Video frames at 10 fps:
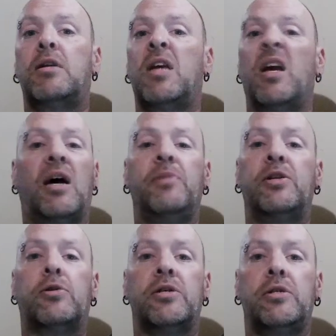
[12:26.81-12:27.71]
cannot be
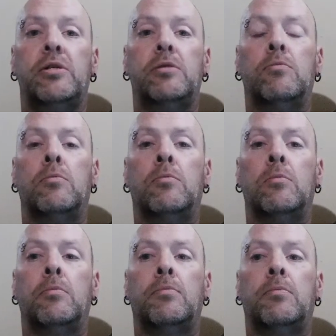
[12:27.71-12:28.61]
trusted
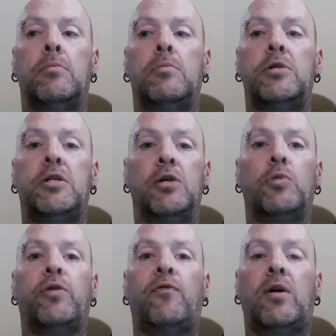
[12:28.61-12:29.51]
to deal
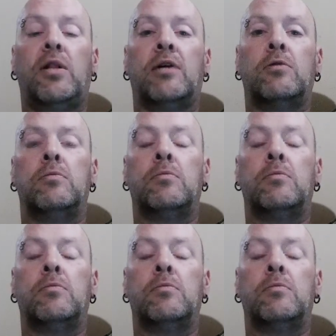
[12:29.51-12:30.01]
with the fallout.